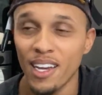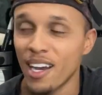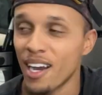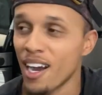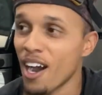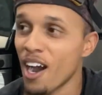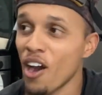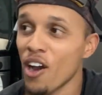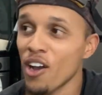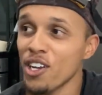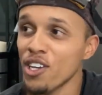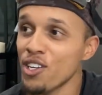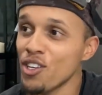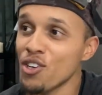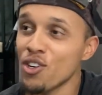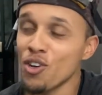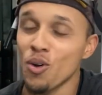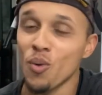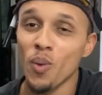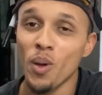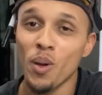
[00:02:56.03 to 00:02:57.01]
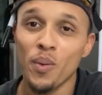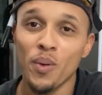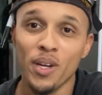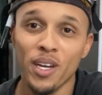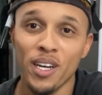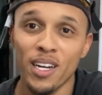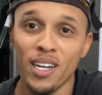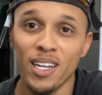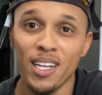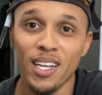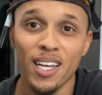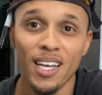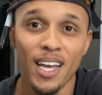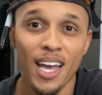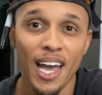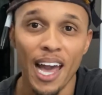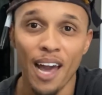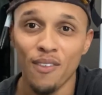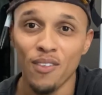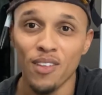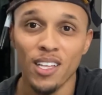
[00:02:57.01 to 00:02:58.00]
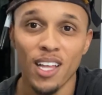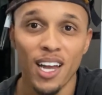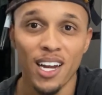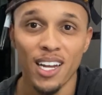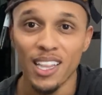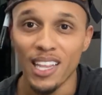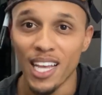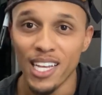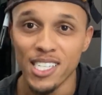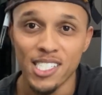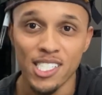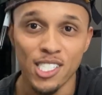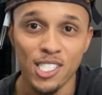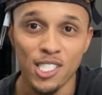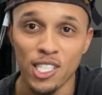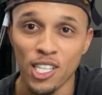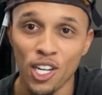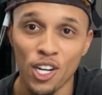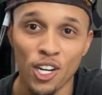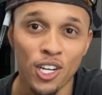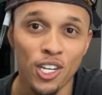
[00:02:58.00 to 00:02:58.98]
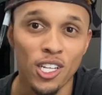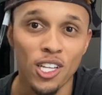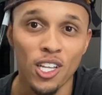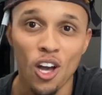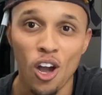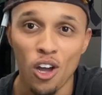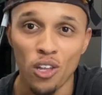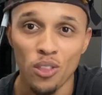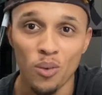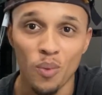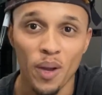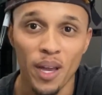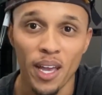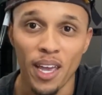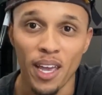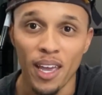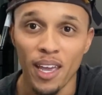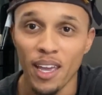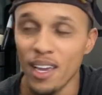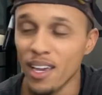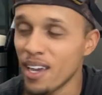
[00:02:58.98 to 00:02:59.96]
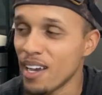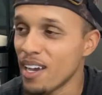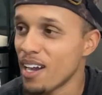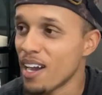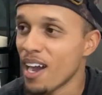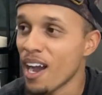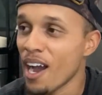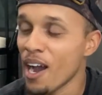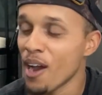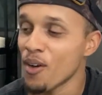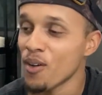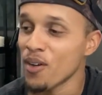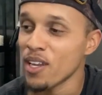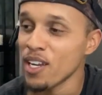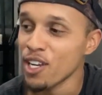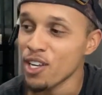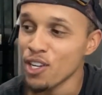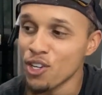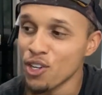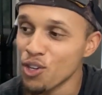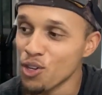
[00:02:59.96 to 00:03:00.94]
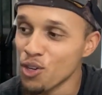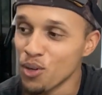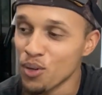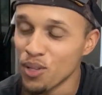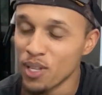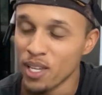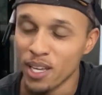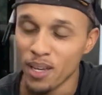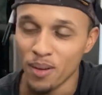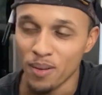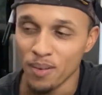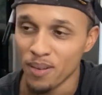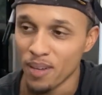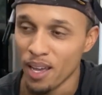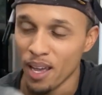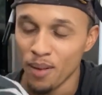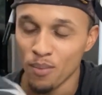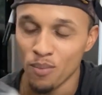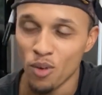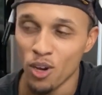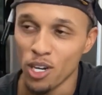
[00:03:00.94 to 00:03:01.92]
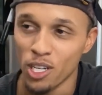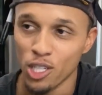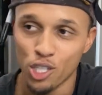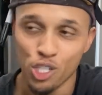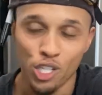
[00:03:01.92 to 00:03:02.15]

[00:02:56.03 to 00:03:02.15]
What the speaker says: I already knew we were going to have a lot of lessons learned along the way. I already knew that I'd want to